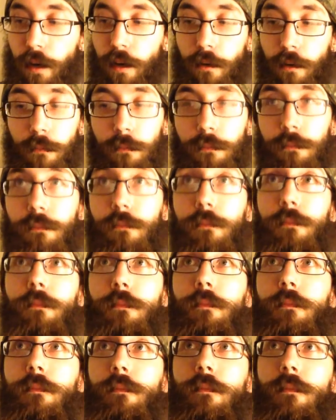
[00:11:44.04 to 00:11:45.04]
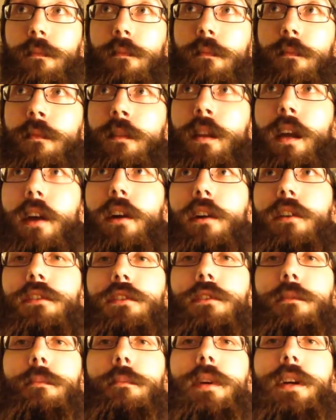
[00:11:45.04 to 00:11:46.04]
I
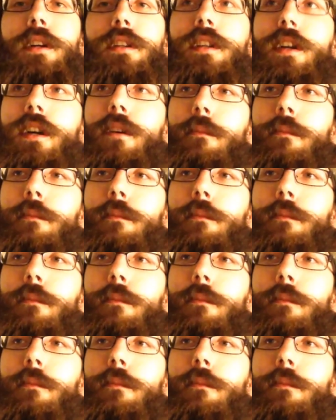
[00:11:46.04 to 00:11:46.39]
also picked